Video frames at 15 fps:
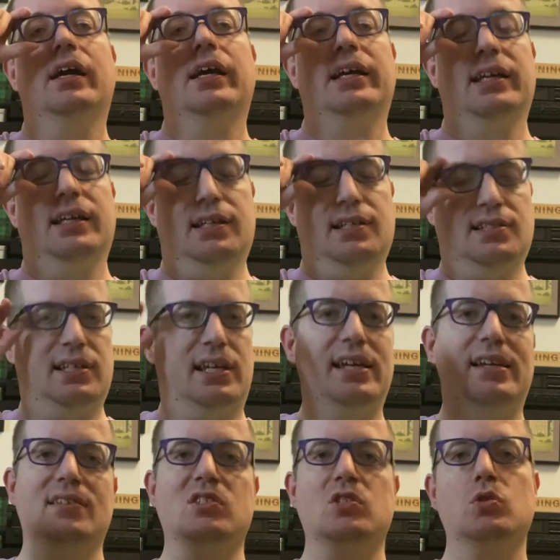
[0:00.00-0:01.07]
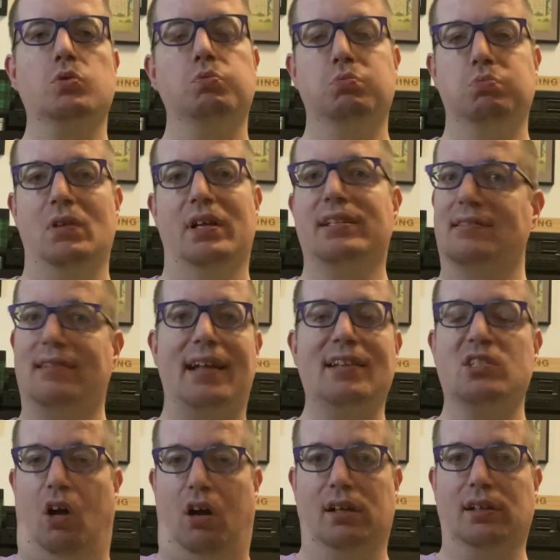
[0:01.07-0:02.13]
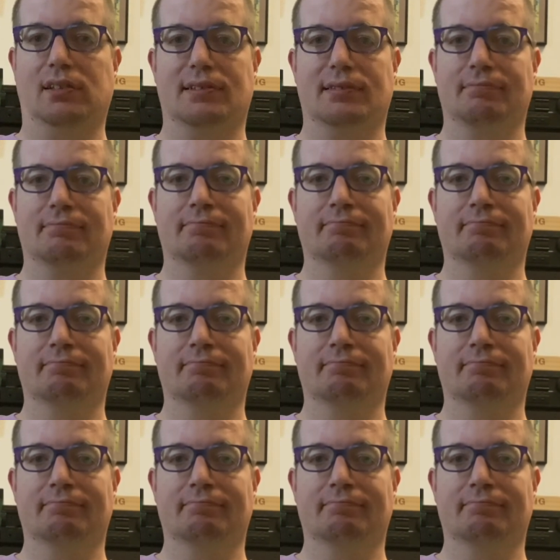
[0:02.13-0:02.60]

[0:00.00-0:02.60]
is it's 10 songs.